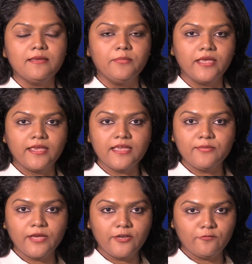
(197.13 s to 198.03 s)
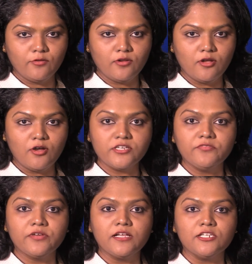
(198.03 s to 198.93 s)
making it painful or
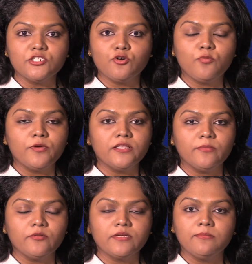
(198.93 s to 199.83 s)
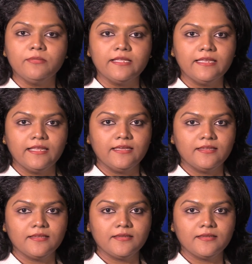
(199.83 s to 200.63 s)
difficult to open the mouth completely.